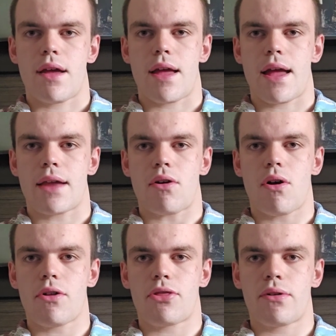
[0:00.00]
And
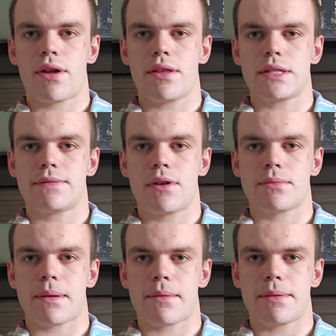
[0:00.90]
all three of these
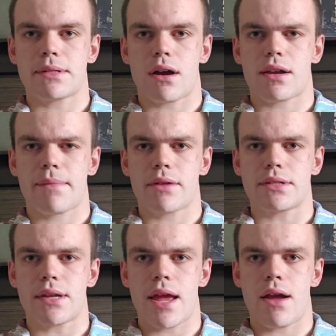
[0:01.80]
films I'm going to be talking about
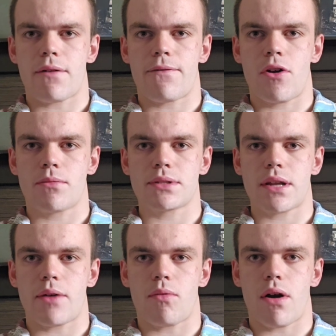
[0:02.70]
today are films
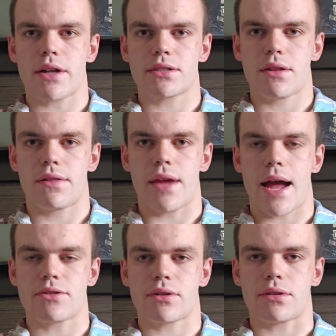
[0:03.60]
that I watched
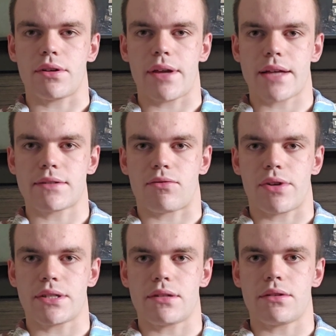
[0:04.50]
theatrically as of
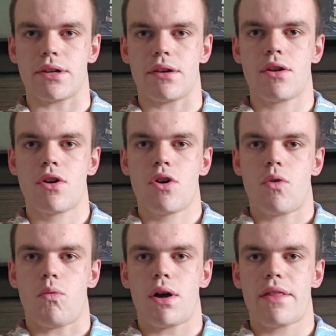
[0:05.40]
recently.
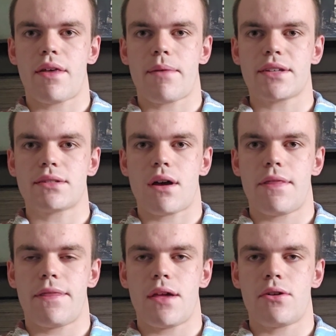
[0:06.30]
One of them I saw
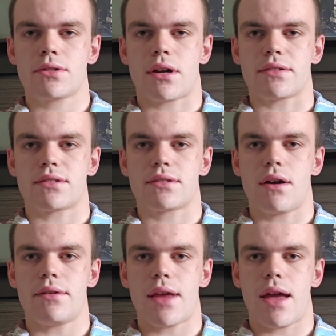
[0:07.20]
in theaters on
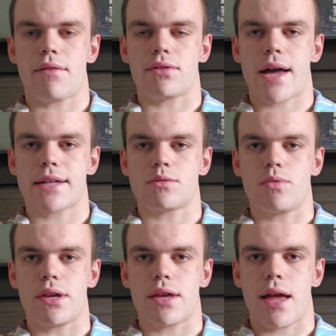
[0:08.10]
Sunday of last
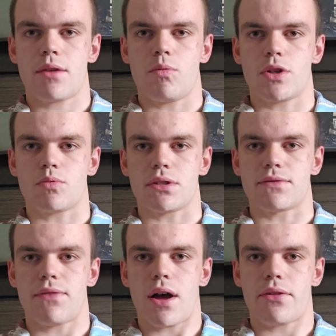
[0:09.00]
weekend, which
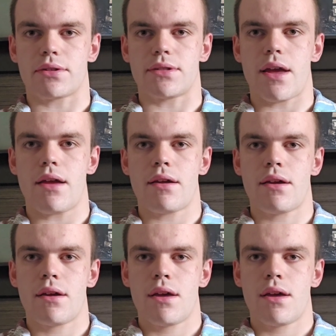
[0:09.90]
was Father's Day.